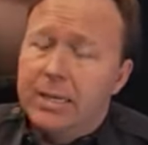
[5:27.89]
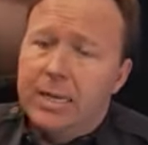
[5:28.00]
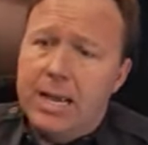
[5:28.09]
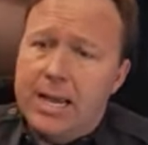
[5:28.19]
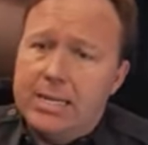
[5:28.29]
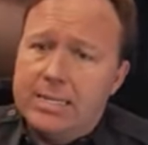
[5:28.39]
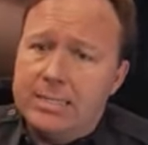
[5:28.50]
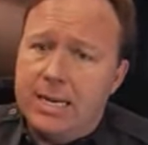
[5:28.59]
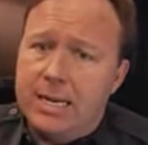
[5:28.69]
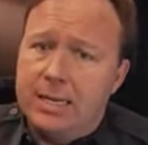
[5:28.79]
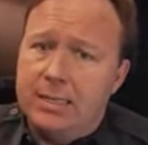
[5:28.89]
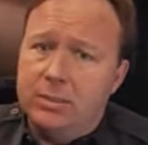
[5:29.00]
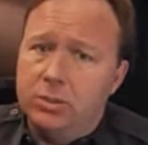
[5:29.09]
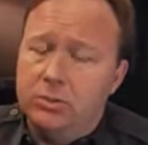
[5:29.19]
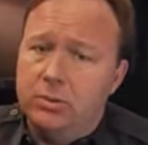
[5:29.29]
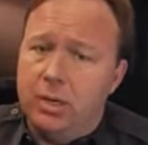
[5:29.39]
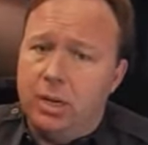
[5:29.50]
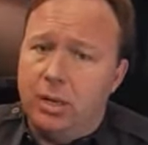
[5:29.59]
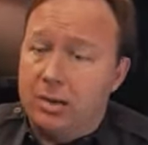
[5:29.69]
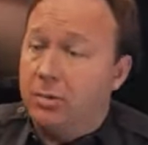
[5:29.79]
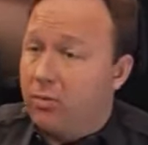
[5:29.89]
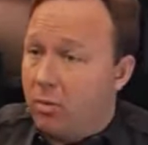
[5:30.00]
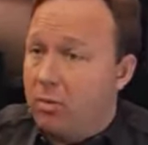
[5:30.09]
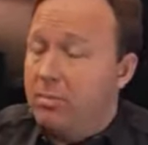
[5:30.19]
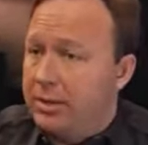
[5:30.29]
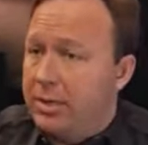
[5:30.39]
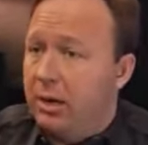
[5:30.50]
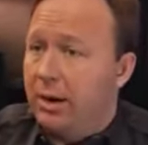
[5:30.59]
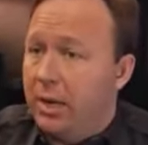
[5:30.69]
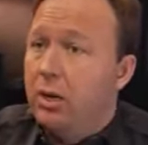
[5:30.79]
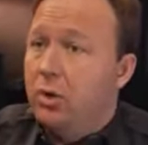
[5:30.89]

and who, a lot of them are former military,